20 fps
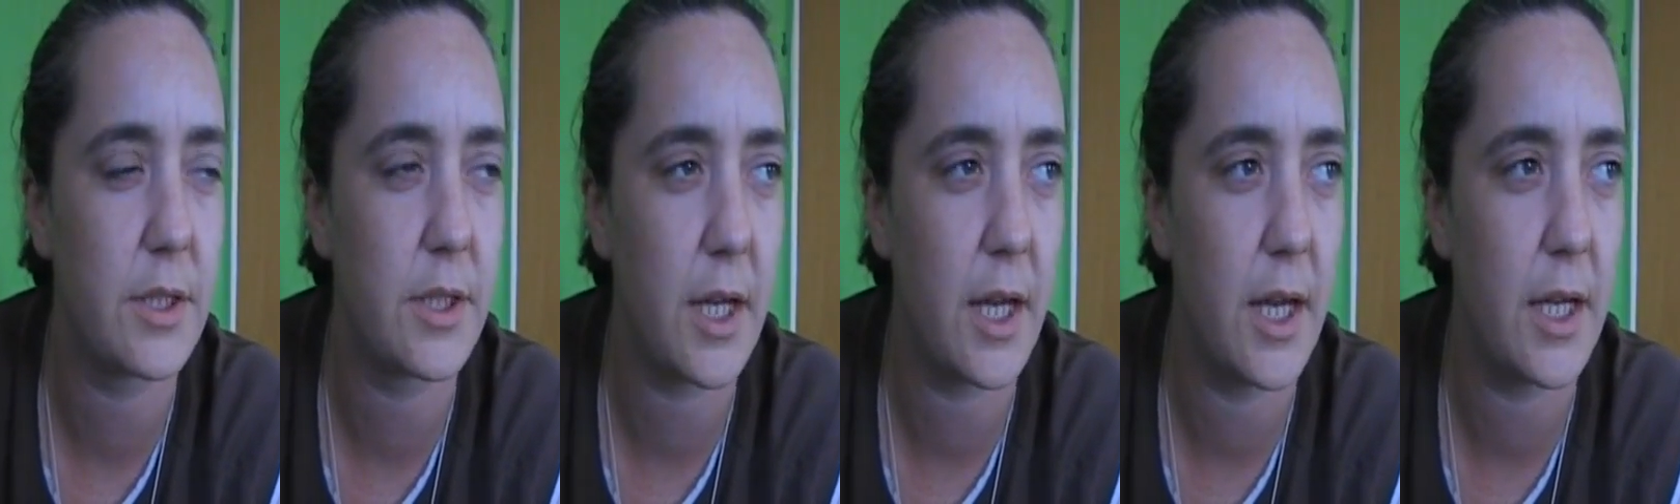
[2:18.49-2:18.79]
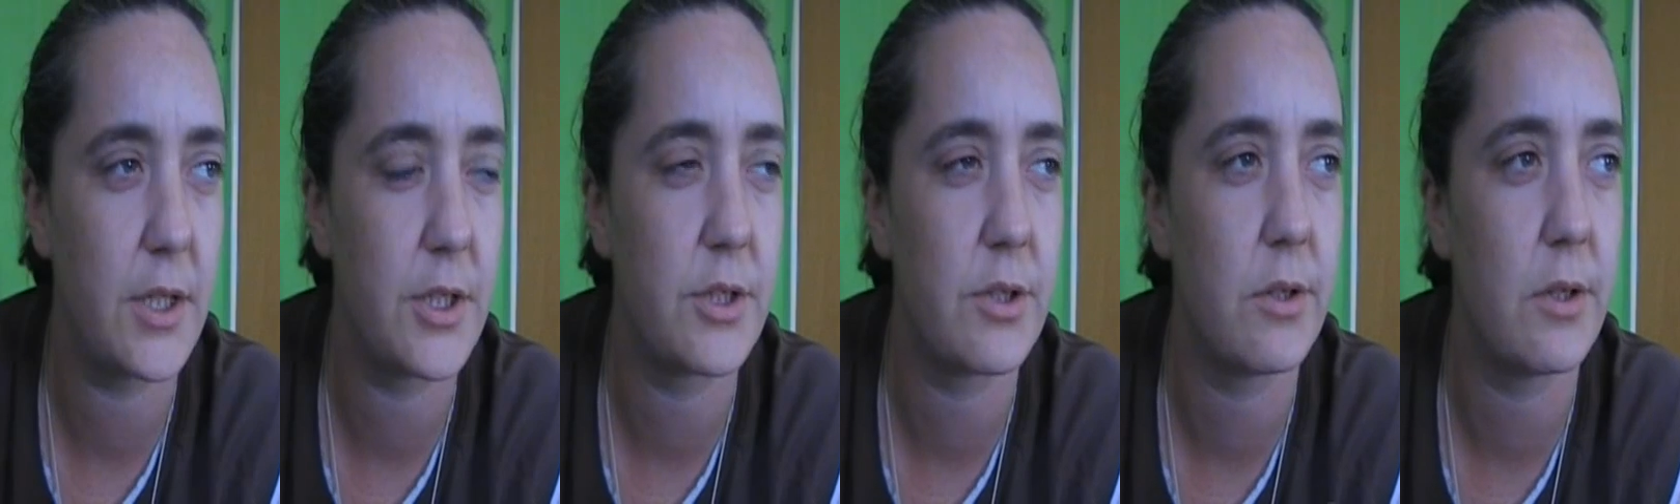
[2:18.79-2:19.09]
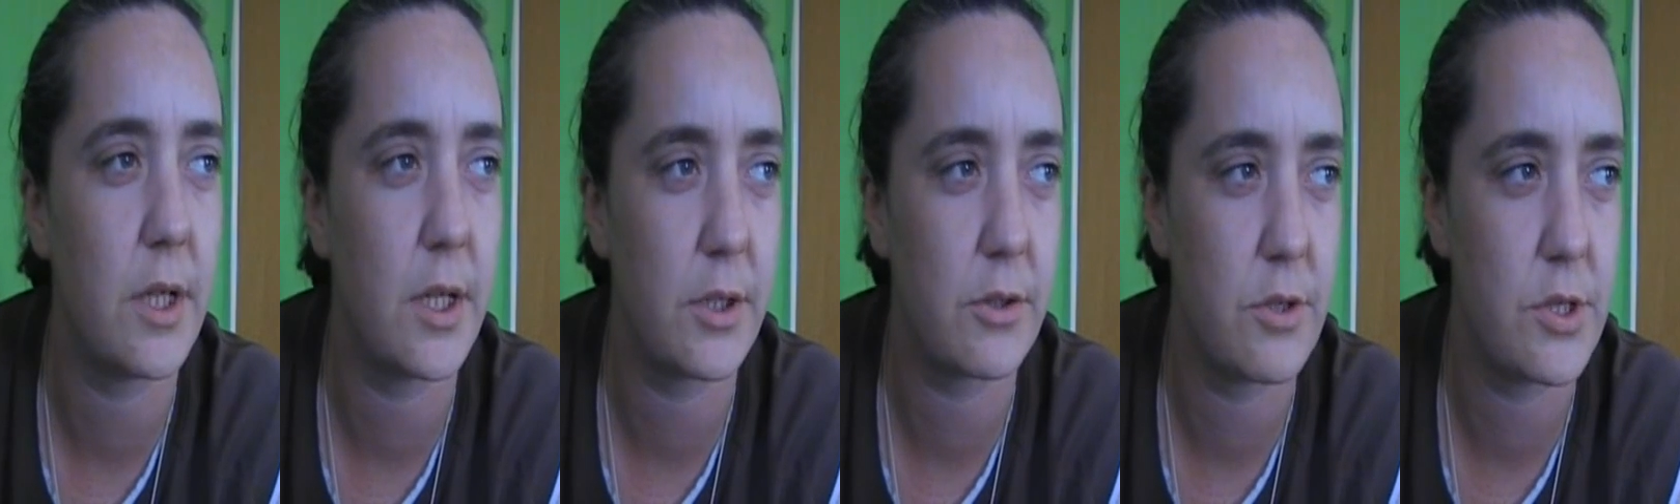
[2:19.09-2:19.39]
your gas, your
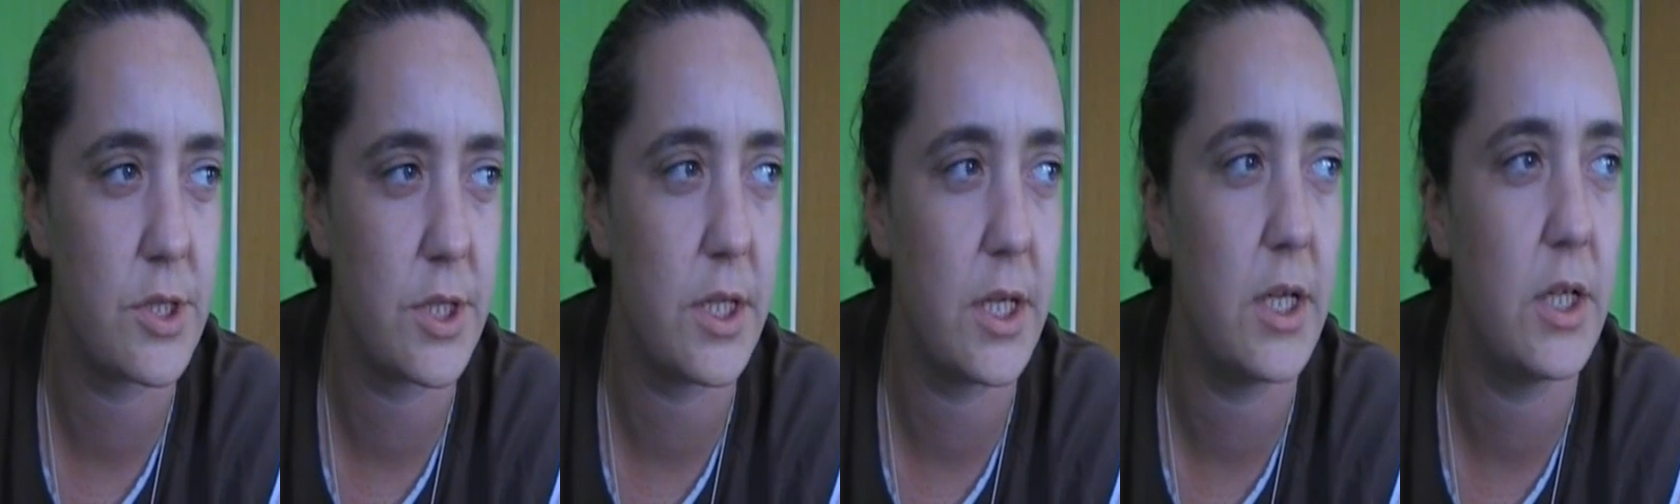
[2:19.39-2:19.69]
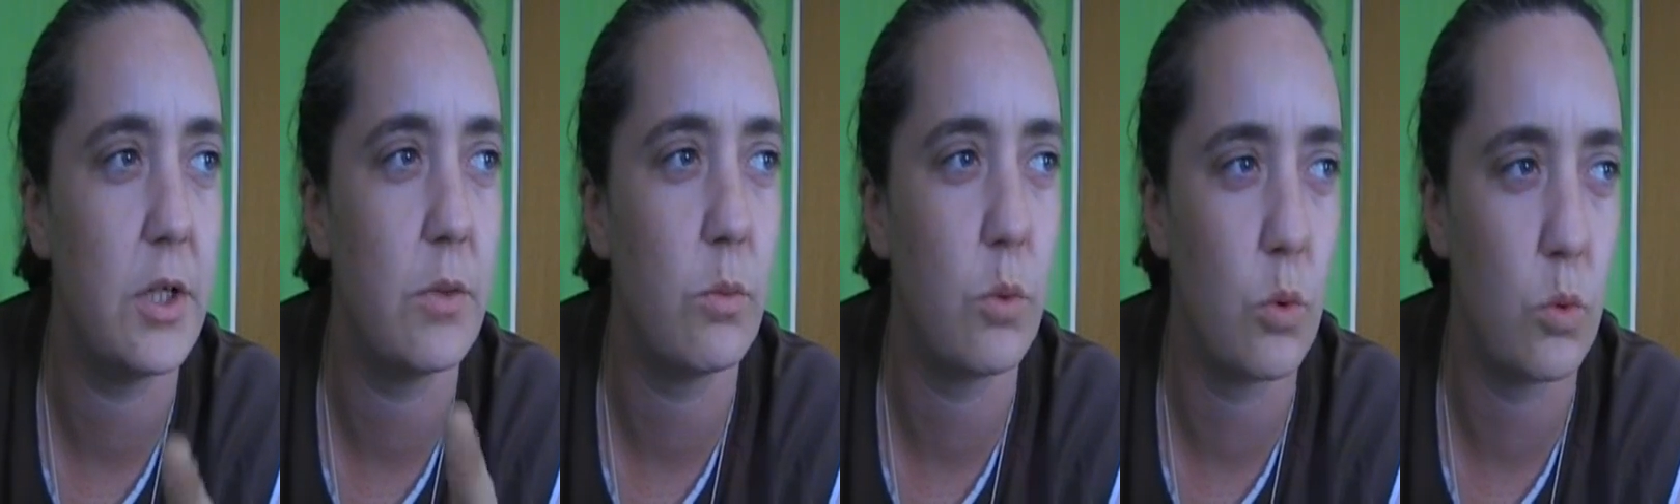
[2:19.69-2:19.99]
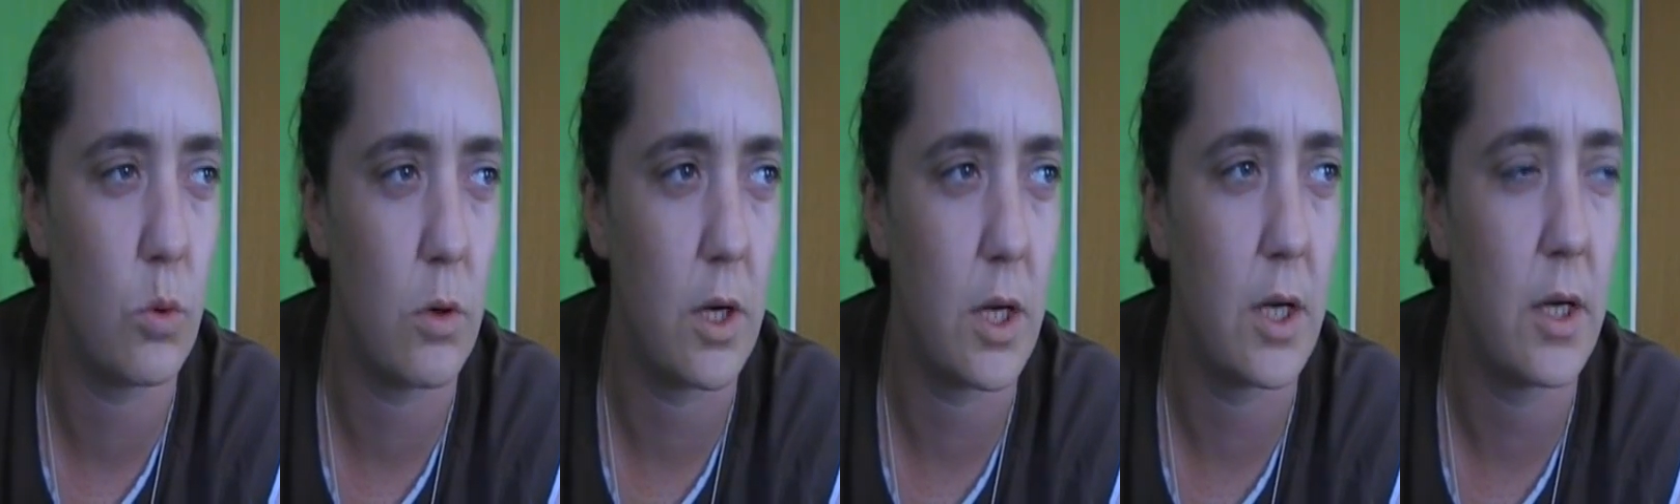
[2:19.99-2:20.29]
electricity, your
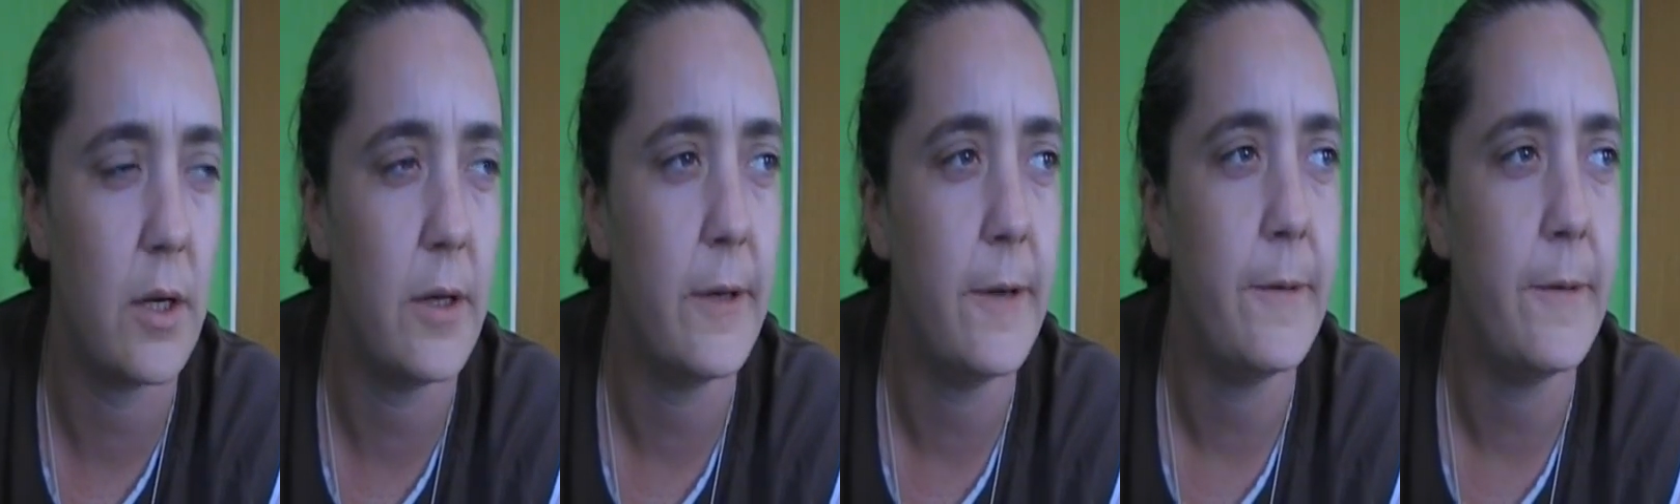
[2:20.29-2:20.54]
water,